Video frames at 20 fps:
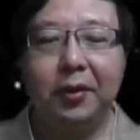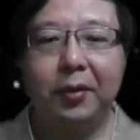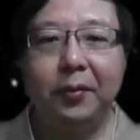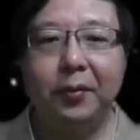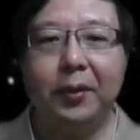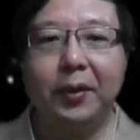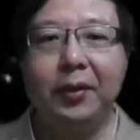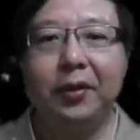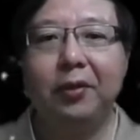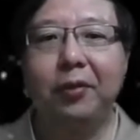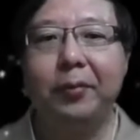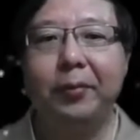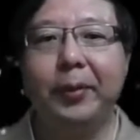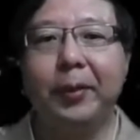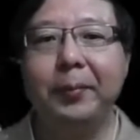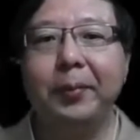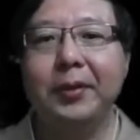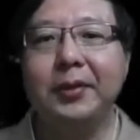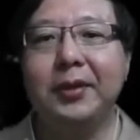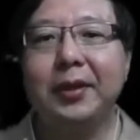Well, you
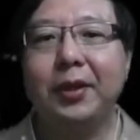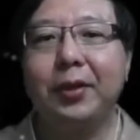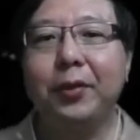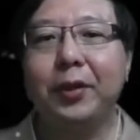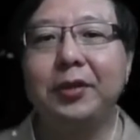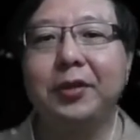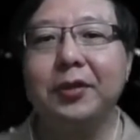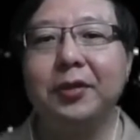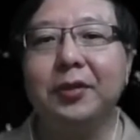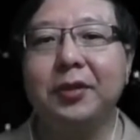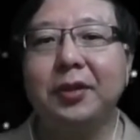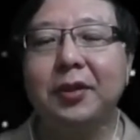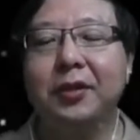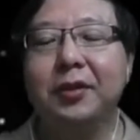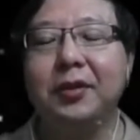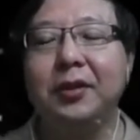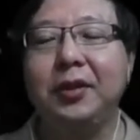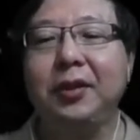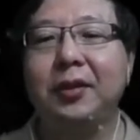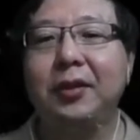remember sequential search,